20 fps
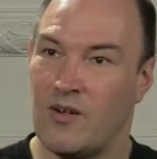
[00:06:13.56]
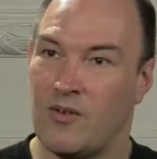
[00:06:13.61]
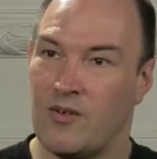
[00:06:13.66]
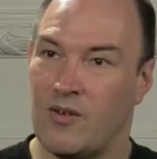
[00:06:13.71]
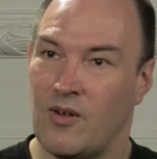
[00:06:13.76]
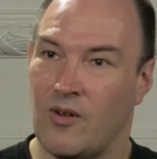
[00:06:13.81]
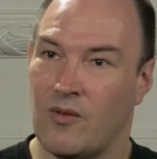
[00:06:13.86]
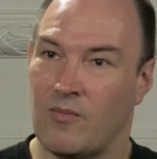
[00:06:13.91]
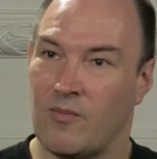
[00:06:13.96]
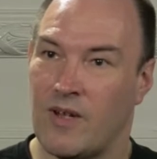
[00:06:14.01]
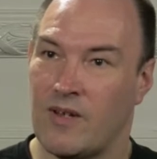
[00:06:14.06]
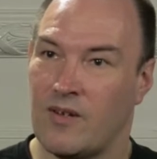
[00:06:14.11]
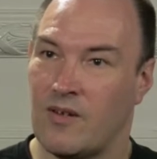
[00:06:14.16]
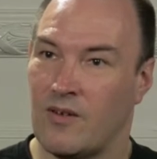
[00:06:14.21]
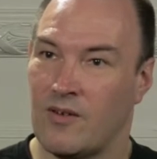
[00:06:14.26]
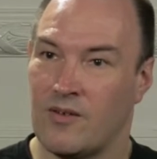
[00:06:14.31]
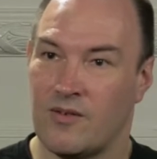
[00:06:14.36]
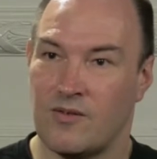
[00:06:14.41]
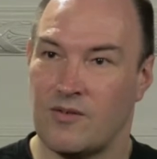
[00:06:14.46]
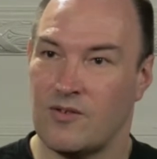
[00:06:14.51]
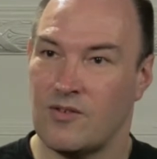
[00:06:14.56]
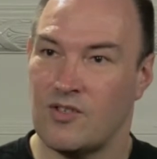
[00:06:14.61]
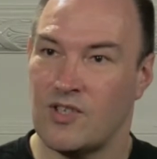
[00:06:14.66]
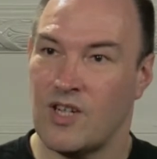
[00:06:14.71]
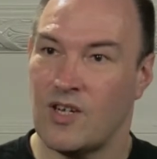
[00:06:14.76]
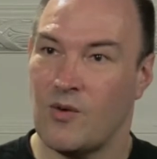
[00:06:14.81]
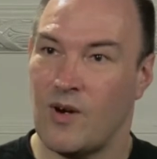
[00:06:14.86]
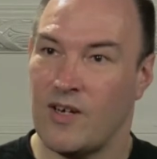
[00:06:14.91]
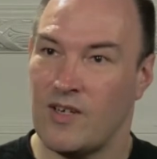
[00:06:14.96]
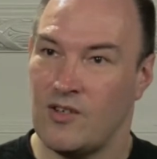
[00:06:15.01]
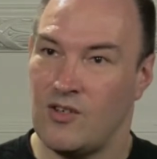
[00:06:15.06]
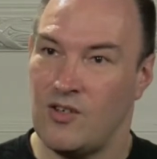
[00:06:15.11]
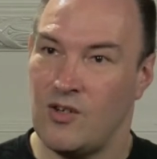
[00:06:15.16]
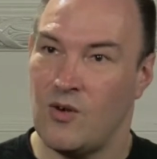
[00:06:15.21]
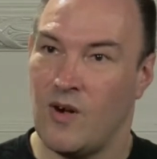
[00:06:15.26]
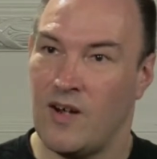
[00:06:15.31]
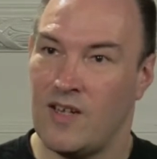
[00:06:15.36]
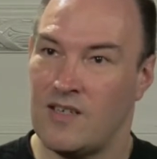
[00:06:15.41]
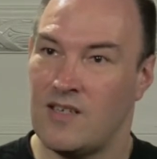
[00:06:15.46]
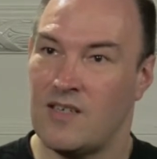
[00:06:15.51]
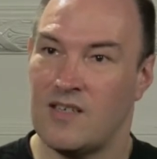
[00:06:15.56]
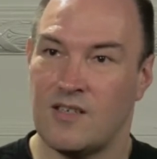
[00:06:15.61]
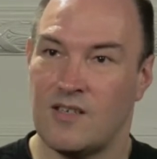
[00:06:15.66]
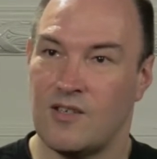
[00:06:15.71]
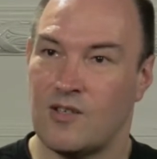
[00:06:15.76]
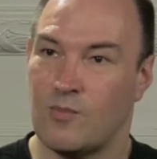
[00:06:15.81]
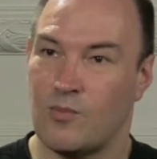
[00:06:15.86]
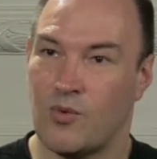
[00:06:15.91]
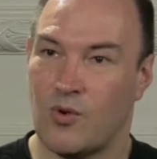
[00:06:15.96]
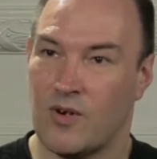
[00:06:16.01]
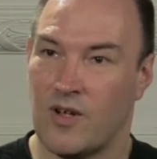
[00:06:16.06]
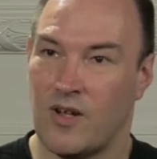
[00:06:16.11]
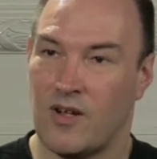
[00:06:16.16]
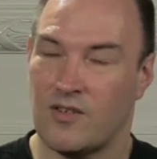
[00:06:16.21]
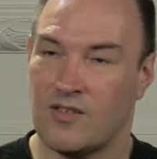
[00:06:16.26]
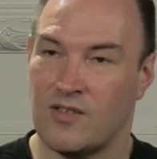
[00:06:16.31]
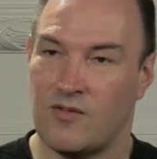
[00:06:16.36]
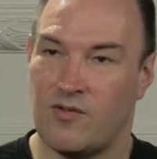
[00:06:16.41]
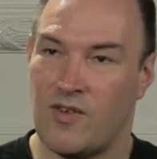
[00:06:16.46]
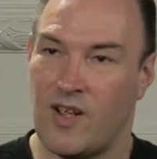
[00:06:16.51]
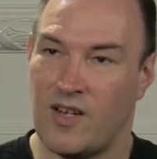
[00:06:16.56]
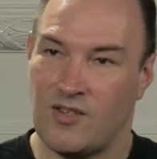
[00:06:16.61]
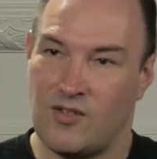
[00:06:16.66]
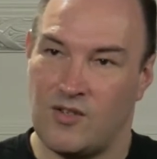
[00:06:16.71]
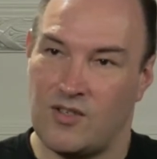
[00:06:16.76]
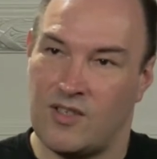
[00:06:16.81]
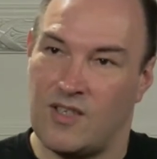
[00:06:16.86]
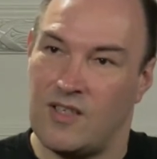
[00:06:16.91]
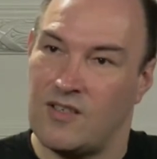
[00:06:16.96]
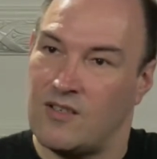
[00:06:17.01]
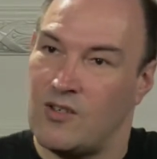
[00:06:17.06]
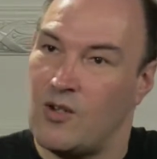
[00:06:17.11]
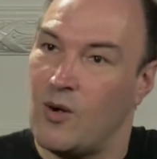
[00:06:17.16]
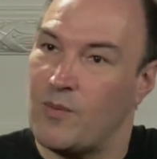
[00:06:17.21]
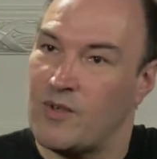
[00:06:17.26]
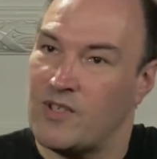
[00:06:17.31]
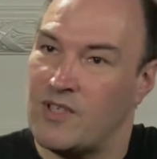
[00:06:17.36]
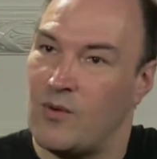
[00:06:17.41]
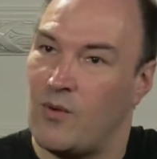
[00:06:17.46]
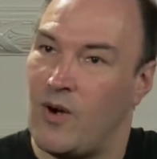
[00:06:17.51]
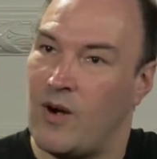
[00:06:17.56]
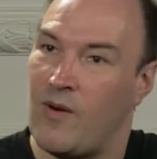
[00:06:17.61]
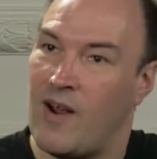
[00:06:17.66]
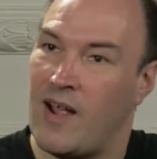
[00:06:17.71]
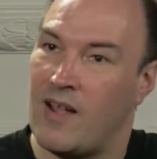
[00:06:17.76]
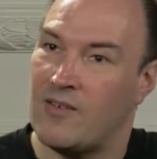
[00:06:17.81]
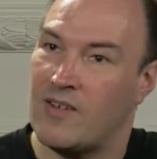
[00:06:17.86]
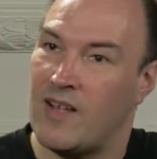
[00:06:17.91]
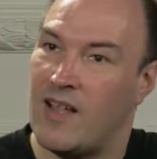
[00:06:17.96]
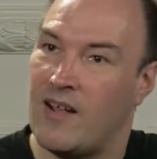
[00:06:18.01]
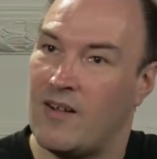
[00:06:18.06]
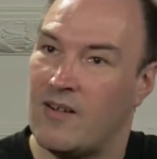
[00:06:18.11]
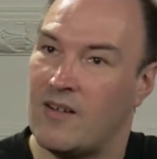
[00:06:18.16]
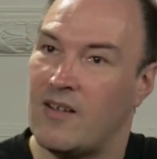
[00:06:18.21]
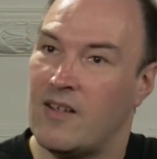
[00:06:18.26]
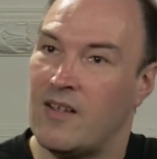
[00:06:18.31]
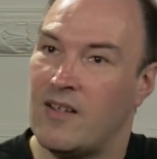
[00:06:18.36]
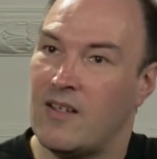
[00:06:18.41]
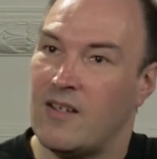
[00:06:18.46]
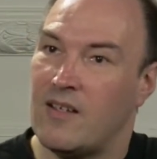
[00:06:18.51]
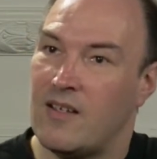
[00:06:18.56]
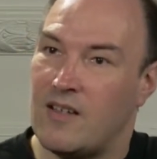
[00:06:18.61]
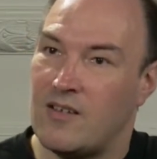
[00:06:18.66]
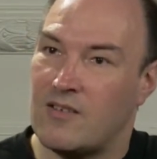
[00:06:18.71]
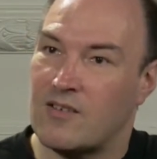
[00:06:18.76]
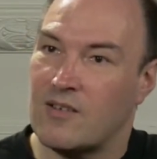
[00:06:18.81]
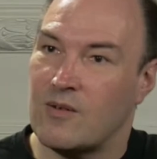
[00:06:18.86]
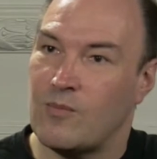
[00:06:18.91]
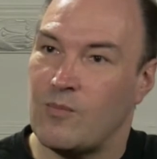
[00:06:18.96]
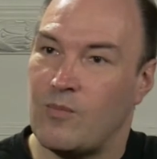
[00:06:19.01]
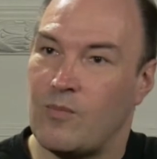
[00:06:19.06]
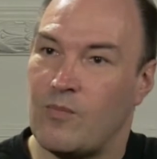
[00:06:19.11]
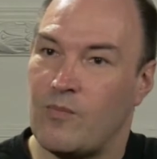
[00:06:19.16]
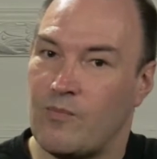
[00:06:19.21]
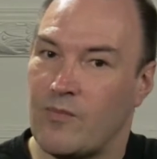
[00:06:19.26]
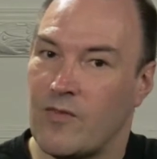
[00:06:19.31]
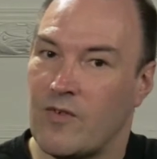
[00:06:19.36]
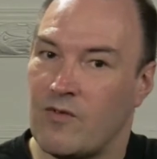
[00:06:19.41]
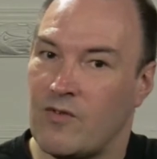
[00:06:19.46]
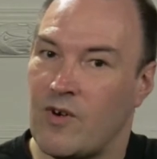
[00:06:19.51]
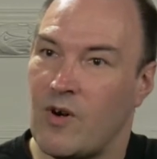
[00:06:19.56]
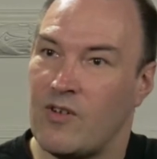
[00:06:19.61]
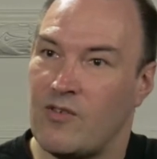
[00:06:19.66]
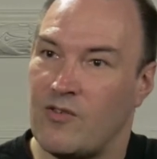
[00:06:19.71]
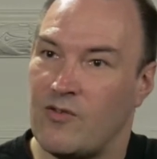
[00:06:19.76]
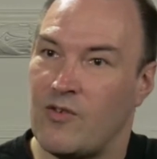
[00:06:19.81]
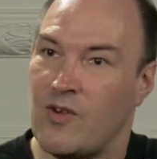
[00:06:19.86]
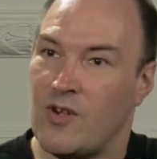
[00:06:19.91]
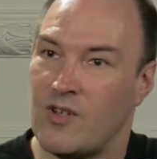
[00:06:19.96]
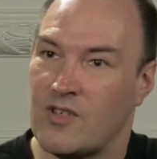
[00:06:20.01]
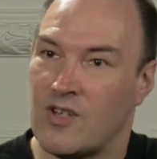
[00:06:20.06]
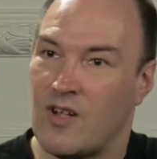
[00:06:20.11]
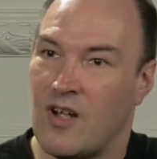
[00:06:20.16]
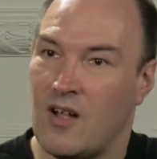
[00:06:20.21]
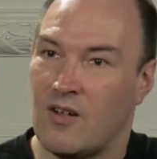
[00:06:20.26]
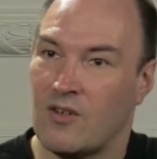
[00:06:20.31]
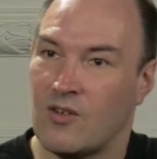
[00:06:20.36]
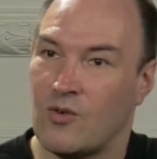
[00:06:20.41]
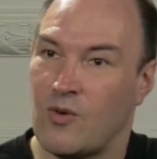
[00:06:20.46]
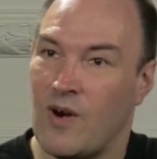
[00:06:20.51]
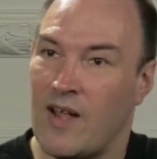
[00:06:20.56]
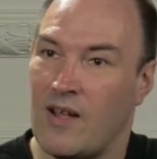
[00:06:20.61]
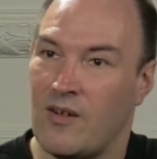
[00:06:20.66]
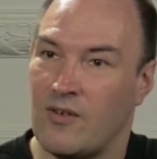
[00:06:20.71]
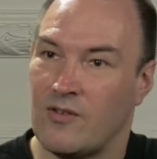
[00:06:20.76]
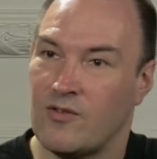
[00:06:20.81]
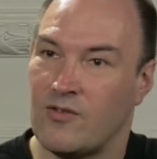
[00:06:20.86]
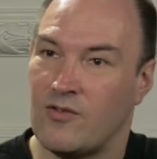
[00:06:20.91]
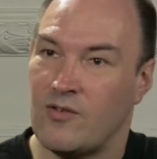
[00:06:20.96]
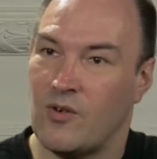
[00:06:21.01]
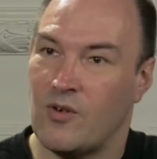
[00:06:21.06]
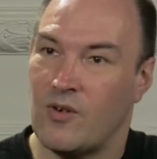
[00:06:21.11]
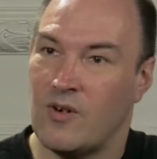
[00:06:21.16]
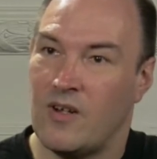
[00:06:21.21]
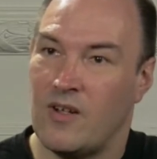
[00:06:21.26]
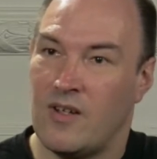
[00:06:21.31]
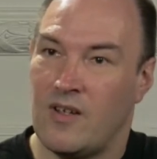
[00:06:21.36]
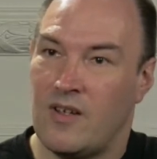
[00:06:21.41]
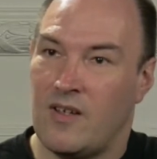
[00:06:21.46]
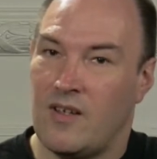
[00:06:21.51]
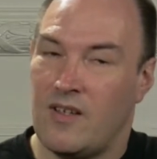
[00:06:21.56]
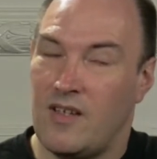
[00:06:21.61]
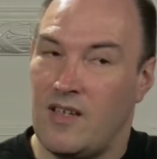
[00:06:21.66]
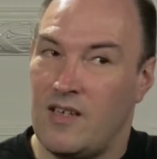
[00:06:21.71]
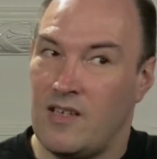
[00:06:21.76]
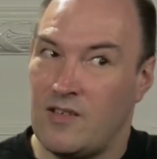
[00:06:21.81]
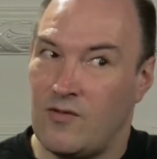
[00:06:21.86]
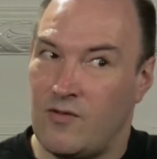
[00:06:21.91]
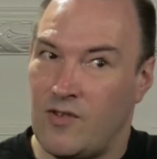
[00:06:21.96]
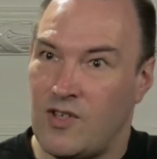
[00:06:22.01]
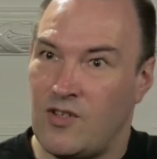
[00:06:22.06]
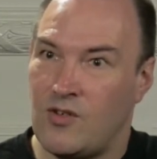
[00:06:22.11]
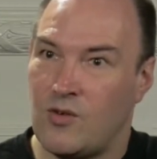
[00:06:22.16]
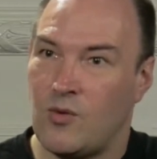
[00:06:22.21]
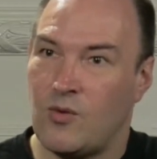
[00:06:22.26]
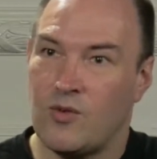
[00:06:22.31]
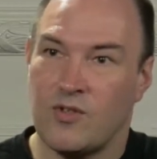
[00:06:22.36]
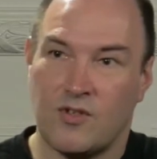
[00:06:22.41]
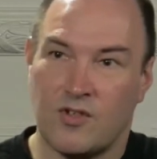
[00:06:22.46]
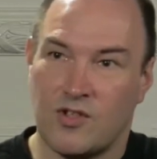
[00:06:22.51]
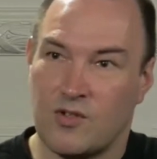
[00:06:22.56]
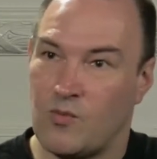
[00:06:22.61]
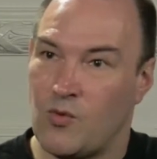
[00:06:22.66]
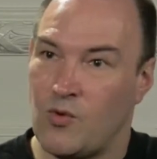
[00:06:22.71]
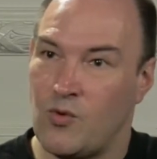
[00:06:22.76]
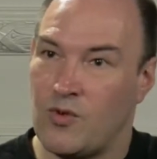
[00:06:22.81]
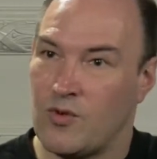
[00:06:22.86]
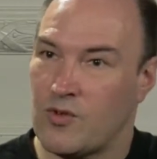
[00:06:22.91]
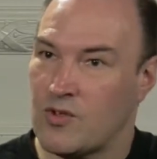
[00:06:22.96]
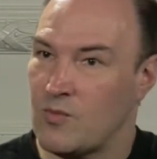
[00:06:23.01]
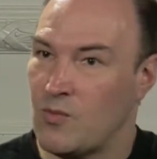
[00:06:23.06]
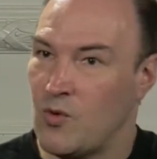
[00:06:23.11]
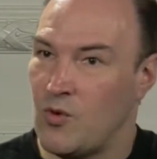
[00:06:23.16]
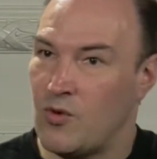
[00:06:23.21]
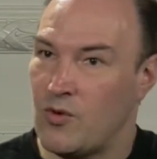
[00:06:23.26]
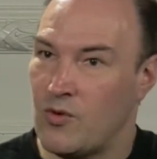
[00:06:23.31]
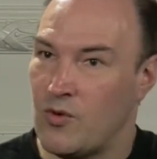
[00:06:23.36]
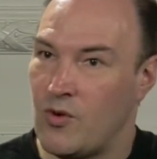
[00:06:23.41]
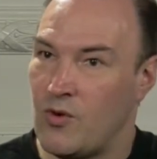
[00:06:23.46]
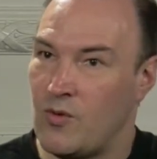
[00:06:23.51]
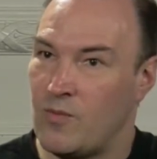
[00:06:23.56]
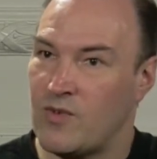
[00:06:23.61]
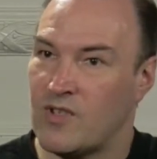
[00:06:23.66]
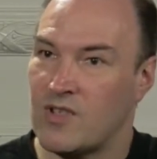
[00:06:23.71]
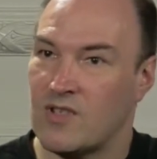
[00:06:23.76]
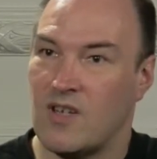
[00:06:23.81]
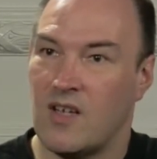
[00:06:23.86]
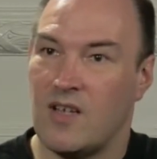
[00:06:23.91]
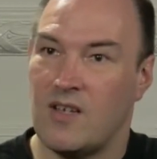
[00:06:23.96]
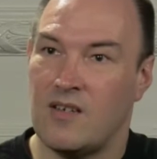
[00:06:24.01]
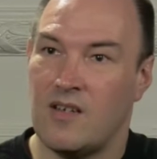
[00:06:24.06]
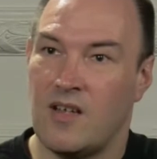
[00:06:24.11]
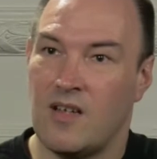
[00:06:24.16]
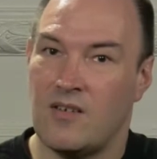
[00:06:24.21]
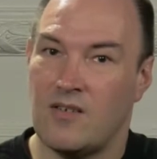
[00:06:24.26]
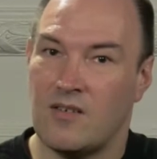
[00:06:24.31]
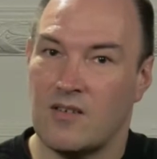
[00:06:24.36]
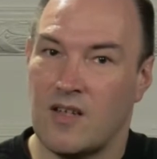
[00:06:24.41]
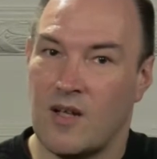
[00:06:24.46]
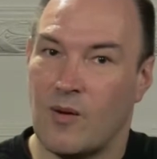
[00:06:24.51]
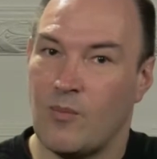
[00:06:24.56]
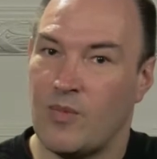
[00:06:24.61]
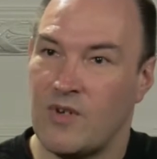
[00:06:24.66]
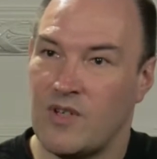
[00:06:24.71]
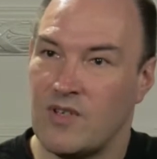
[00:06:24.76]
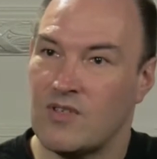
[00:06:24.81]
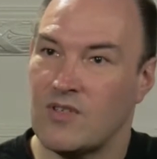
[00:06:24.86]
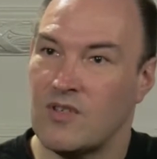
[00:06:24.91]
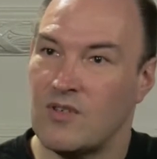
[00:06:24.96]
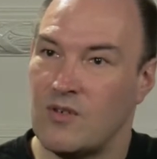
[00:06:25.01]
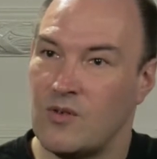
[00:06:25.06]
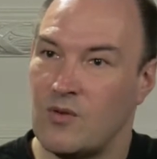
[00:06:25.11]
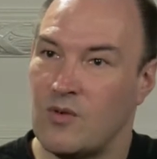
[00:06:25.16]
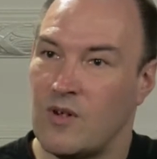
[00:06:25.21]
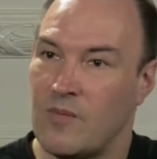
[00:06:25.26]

on generating new ideas into products. In fact, you see it's the opposite way around now. Mm-hmm. It's very fertile ground for individuals and small groups and companies to do